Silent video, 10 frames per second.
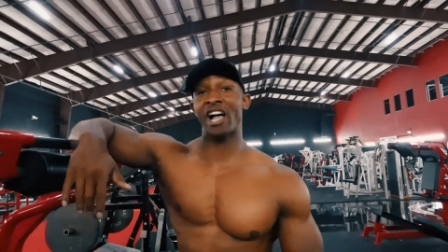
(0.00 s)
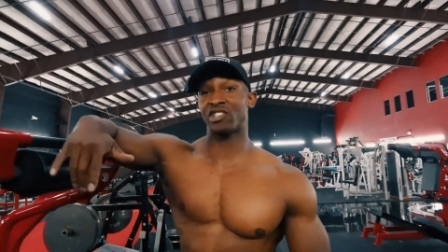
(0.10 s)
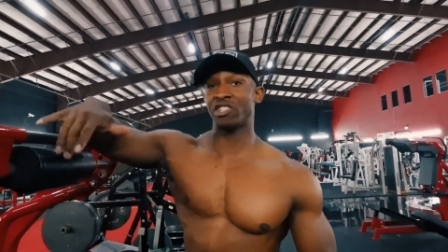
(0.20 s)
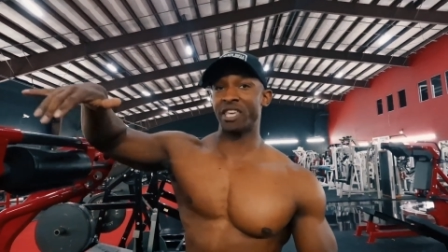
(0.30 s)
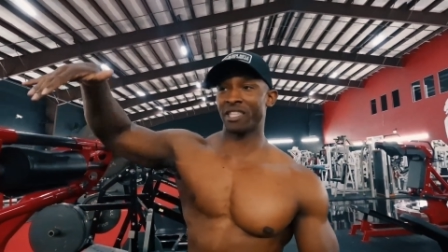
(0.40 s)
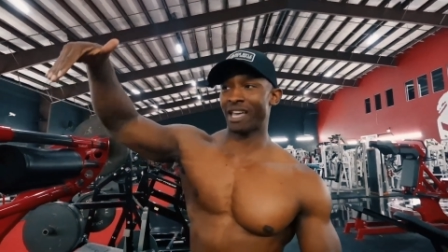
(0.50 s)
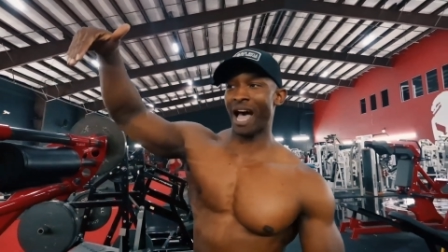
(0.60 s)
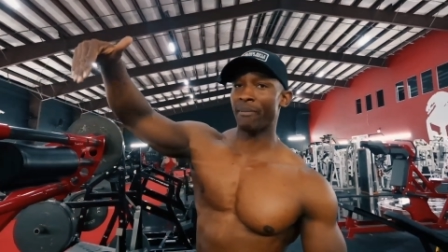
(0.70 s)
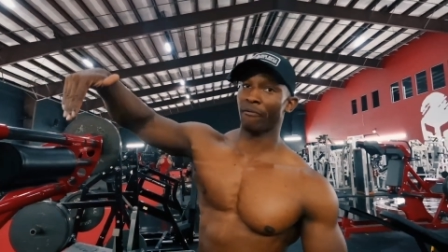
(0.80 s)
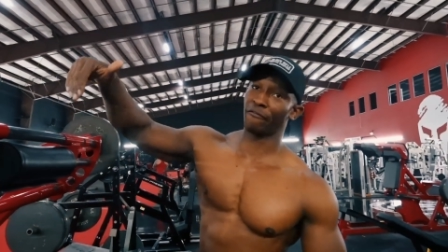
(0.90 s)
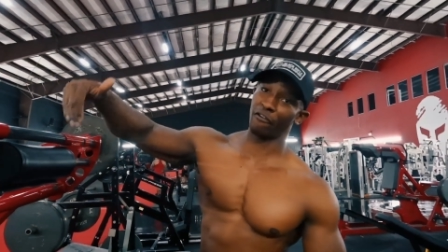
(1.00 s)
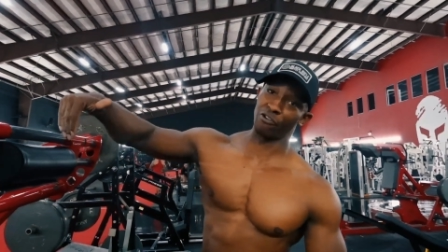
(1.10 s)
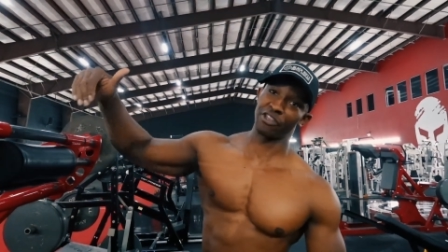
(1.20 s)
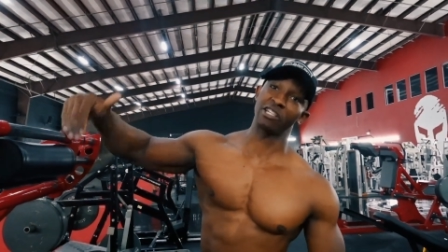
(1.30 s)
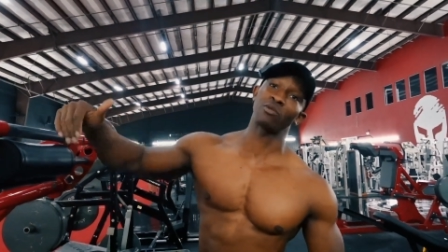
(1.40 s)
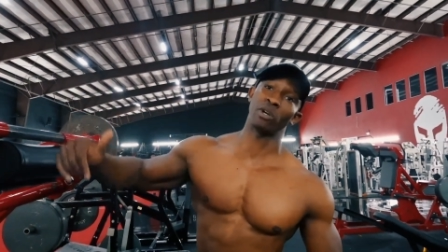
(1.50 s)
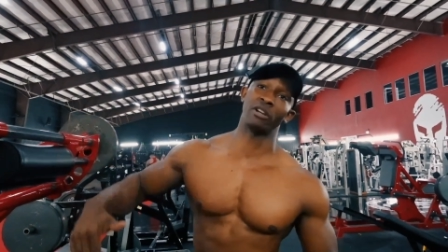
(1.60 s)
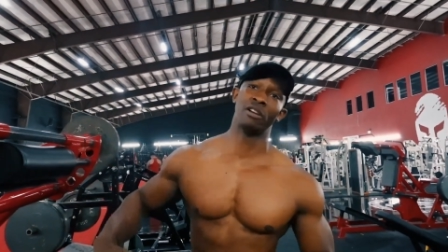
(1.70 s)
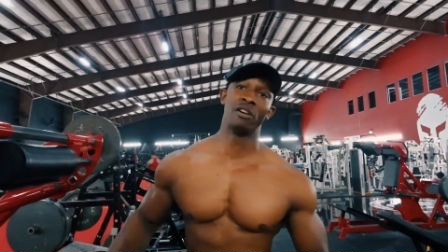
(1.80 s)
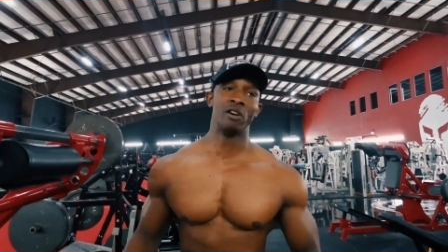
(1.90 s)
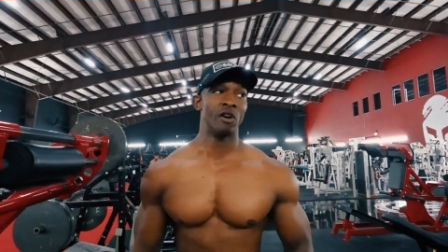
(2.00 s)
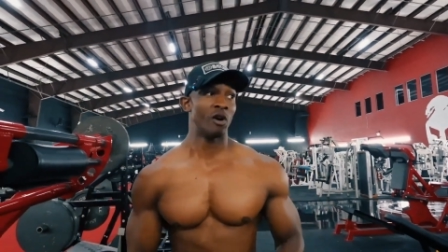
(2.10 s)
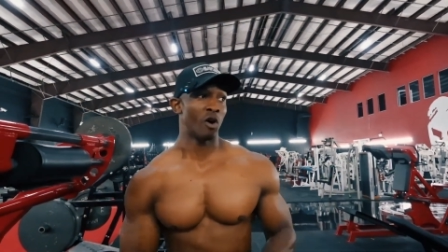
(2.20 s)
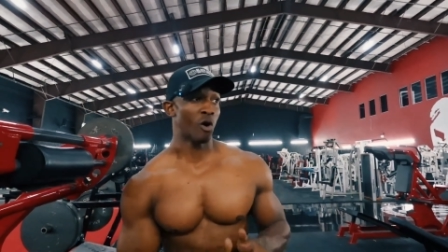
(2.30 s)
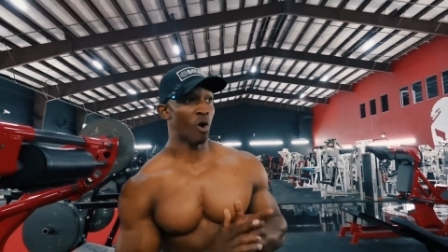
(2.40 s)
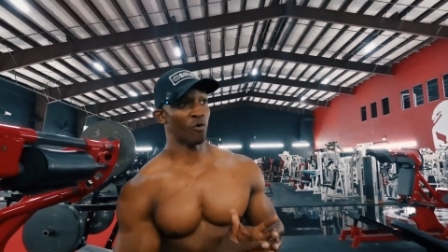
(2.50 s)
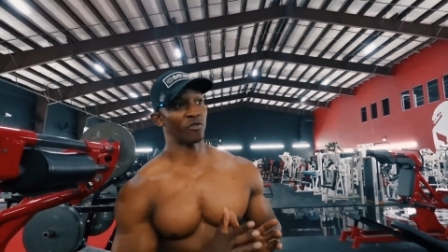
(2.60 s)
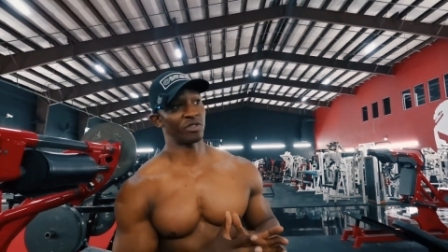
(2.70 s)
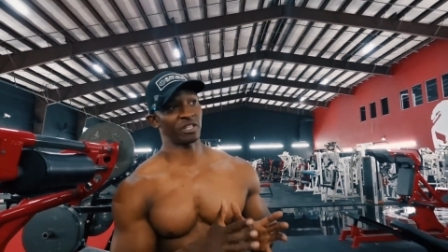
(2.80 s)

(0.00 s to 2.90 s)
actually think that I prefer this one over the